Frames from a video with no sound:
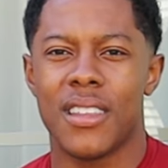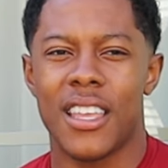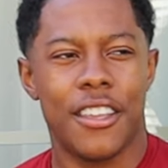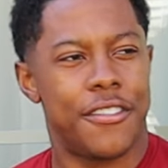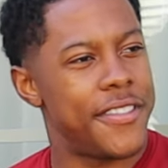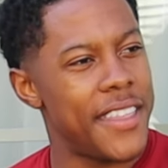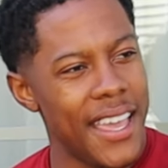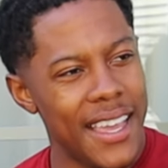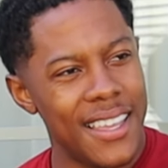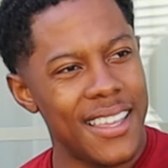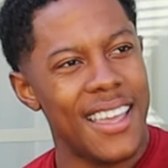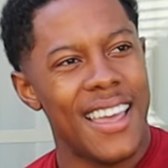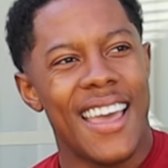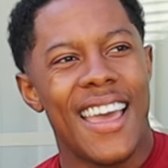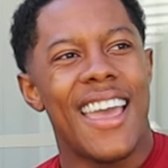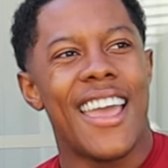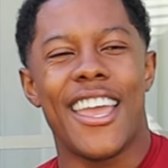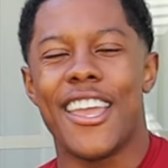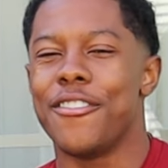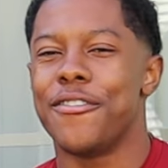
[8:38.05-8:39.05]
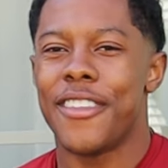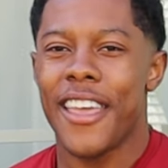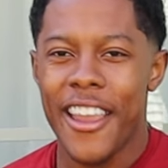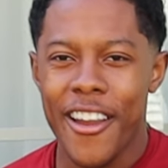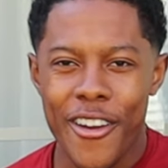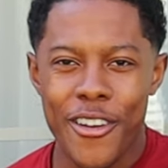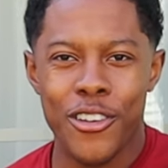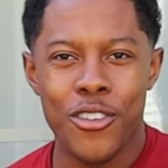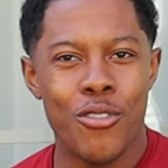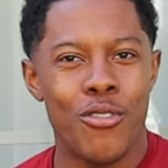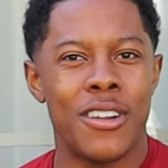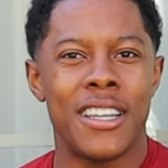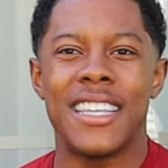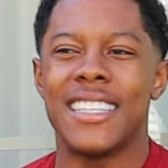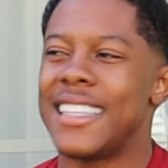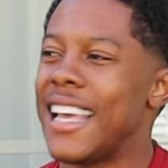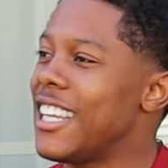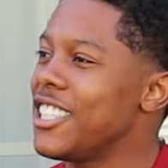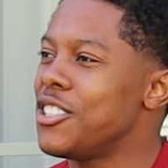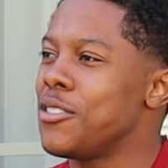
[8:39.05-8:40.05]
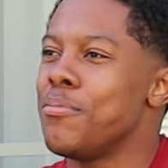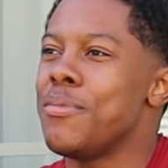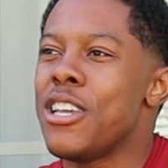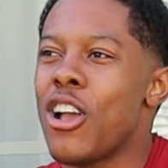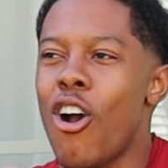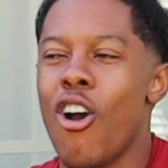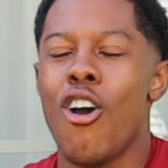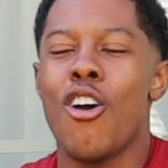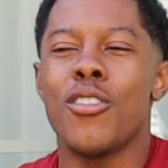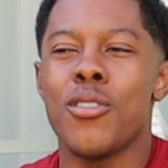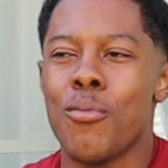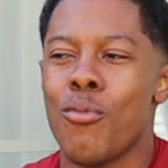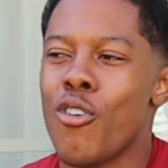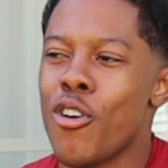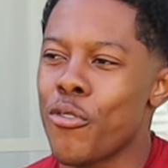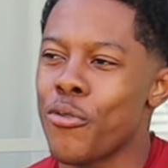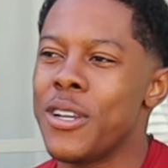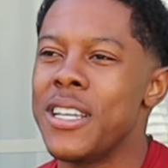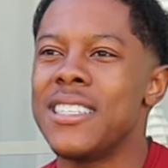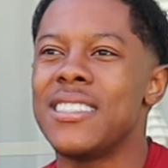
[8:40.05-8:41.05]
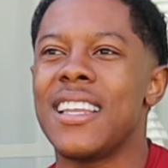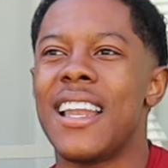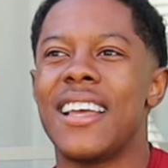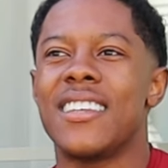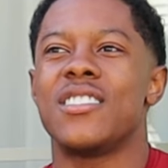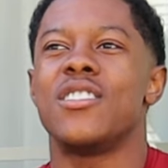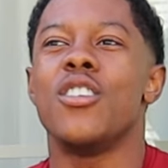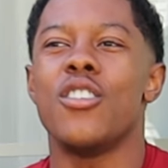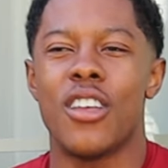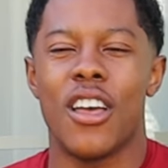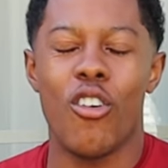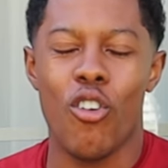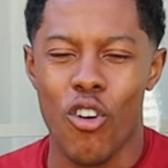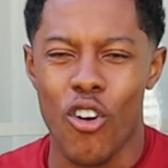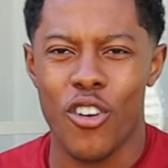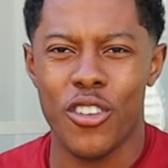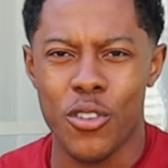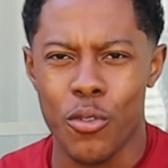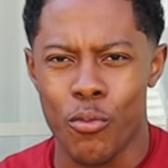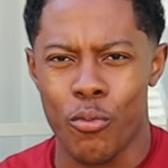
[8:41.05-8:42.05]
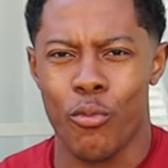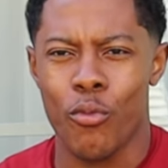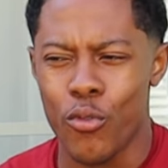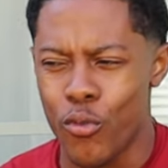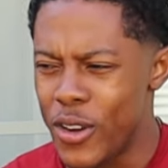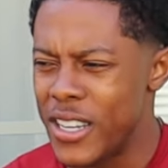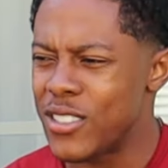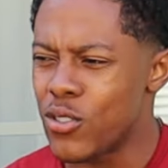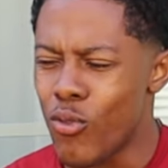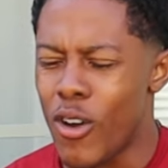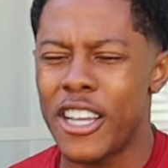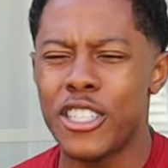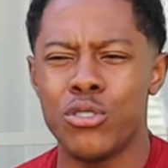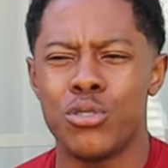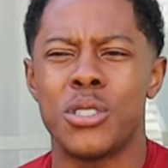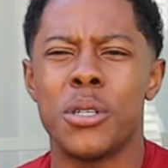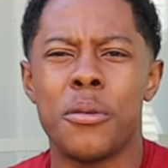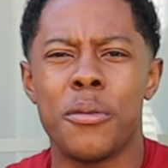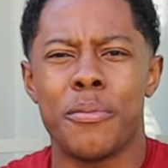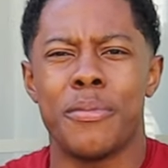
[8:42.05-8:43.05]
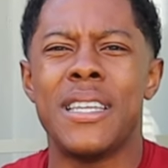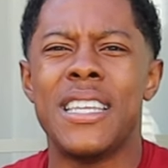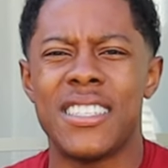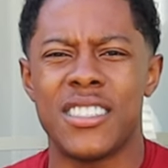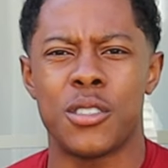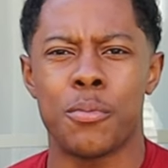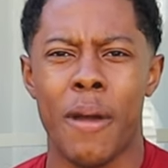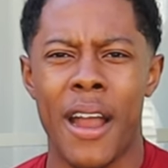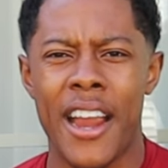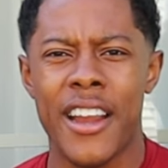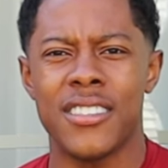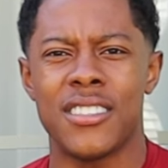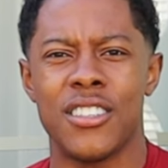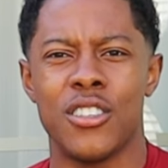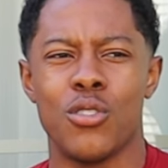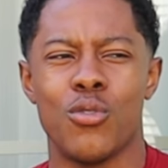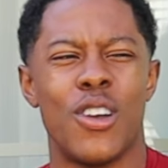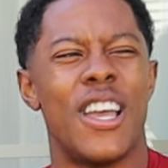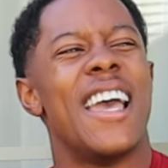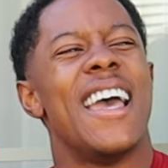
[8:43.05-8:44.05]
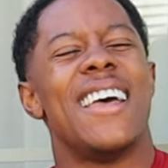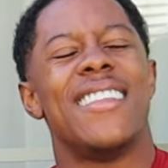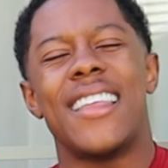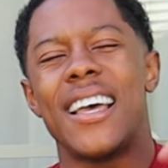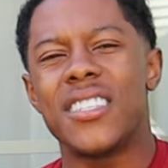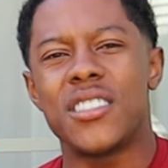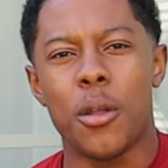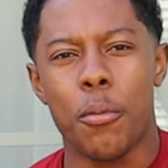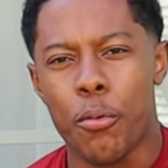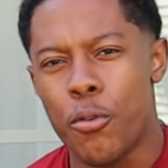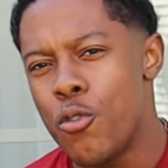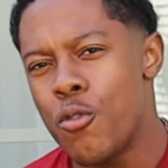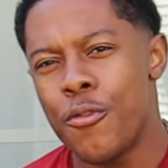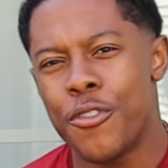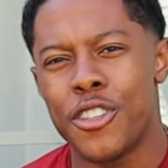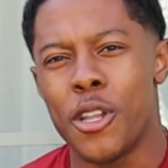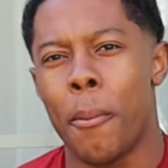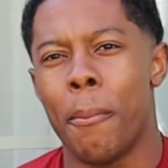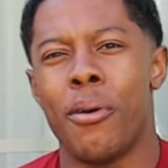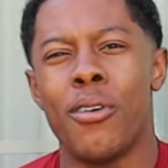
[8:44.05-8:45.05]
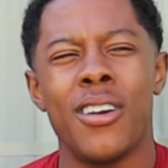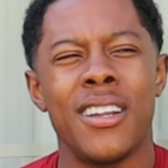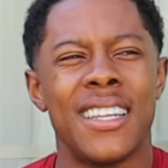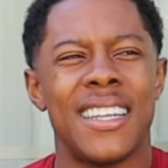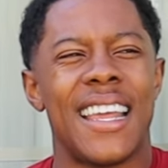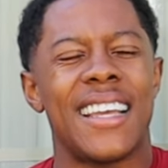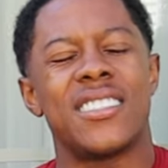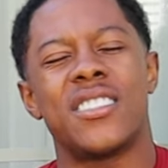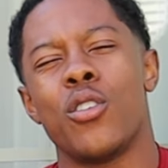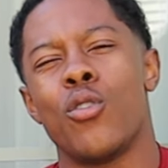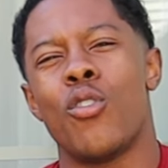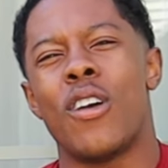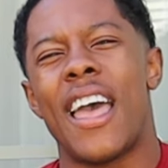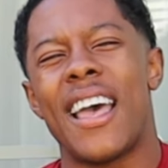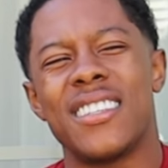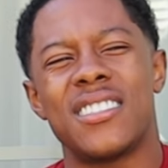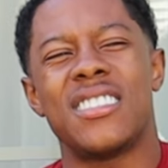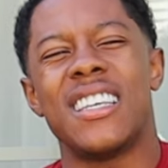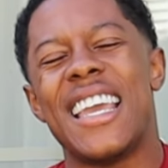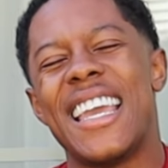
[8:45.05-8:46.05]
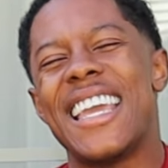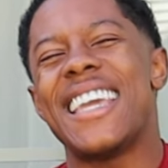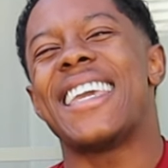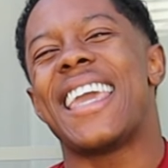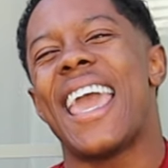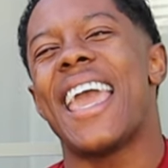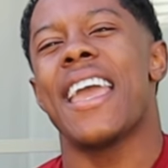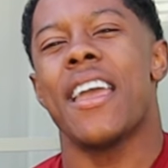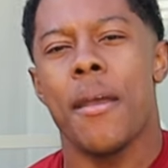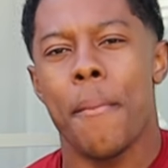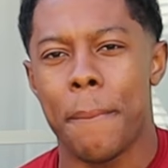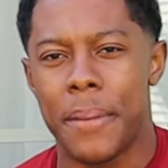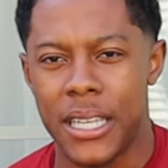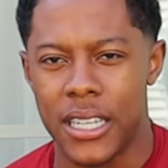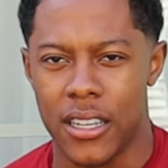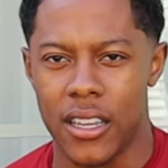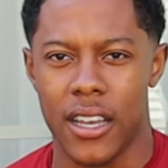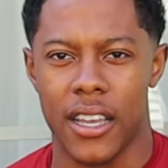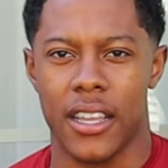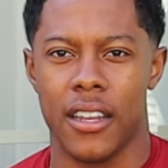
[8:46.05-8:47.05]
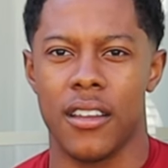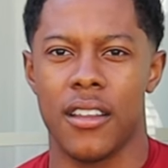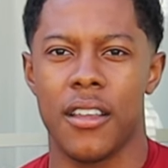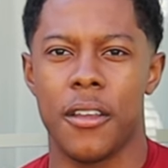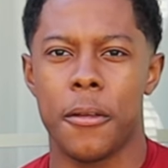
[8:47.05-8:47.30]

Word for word: If they if they're doing it, that should be all the more reason as to or, or the reason why you should be inspired to do it. That's the proof in the pudding as to as to it can be done.